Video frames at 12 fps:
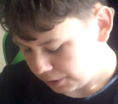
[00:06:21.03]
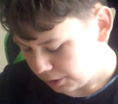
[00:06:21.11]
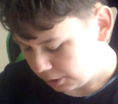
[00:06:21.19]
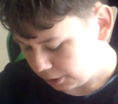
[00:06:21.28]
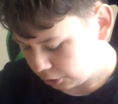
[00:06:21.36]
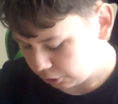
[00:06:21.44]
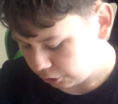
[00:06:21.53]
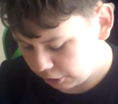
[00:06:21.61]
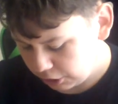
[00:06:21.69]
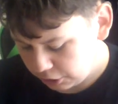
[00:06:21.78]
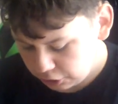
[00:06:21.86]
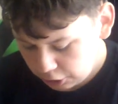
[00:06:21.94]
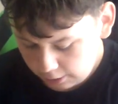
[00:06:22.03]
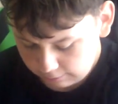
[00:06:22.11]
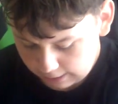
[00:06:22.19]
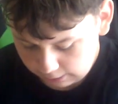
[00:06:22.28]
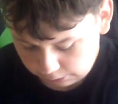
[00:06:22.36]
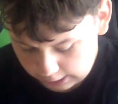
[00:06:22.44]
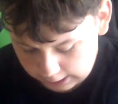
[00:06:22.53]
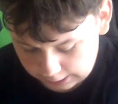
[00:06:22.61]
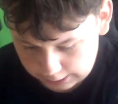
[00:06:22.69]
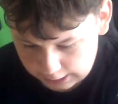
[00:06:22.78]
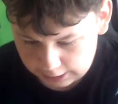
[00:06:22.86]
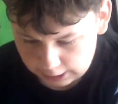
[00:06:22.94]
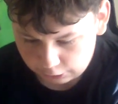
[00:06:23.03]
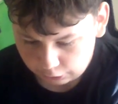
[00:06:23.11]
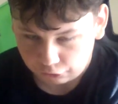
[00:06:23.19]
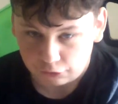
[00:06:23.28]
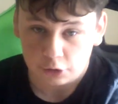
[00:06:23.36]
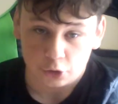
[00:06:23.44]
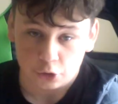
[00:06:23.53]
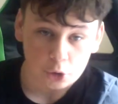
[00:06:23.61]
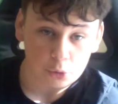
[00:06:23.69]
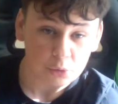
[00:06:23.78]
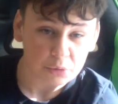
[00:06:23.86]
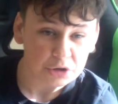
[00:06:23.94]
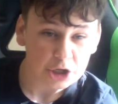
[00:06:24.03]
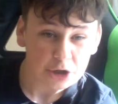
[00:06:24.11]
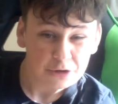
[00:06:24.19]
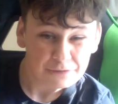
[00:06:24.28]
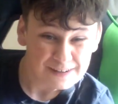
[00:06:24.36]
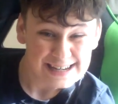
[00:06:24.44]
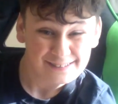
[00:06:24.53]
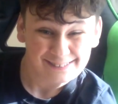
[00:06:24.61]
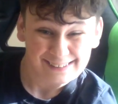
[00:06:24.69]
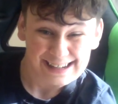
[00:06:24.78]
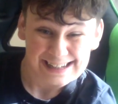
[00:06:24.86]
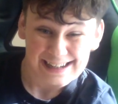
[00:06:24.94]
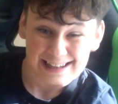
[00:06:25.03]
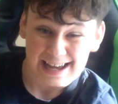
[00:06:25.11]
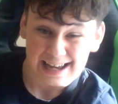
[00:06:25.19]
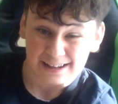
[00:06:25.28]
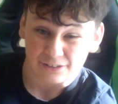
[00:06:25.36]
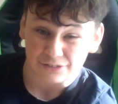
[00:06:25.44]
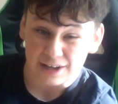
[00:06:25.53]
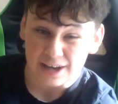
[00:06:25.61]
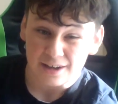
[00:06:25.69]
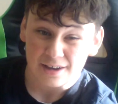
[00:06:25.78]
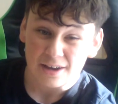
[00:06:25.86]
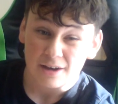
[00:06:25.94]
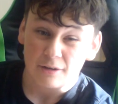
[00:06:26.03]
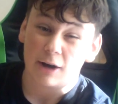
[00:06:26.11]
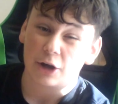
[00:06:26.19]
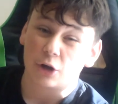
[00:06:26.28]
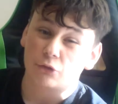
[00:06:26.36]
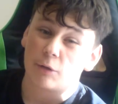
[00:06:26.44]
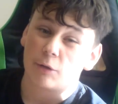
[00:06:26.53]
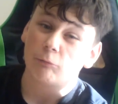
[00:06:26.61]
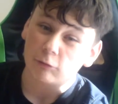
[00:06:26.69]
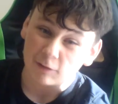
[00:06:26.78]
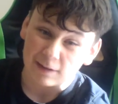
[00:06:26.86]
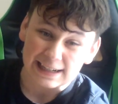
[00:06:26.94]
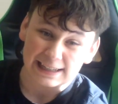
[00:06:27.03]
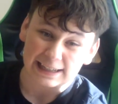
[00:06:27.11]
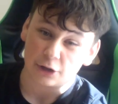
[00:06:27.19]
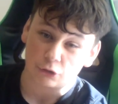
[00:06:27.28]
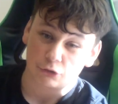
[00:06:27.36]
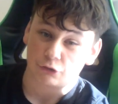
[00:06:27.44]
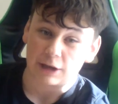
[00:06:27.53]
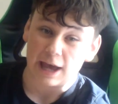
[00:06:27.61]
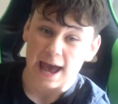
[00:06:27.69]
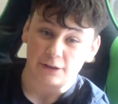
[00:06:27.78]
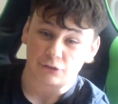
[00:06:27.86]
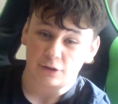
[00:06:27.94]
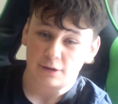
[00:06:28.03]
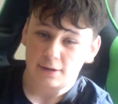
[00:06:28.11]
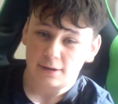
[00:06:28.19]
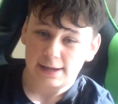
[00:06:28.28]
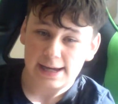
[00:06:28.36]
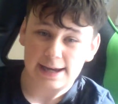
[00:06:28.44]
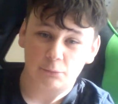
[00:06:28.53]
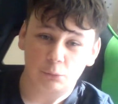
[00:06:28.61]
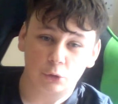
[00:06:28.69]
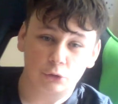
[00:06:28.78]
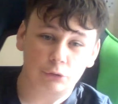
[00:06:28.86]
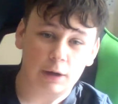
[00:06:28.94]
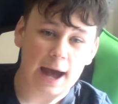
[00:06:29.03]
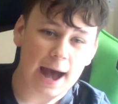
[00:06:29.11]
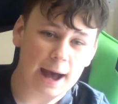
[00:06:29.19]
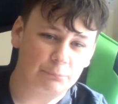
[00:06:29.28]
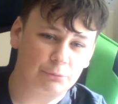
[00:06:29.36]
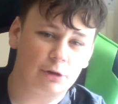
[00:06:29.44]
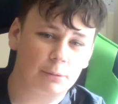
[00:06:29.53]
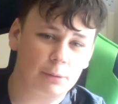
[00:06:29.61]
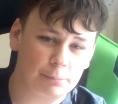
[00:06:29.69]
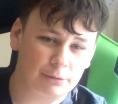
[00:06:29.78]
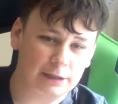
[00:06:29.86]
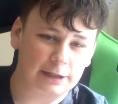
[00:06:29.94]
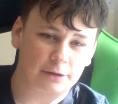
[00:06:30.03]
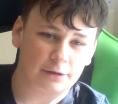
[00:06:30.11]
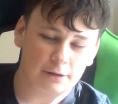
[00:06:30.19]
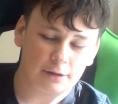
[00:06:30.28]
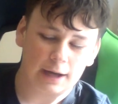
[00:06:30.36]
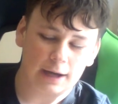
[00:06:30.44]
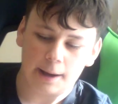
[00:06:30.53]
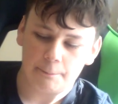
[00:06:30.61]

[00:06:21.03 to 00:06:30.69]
Continue going around, and then there's a new UV scene in there this year. Well, I got some really good scares. It was absolutely brilliant. And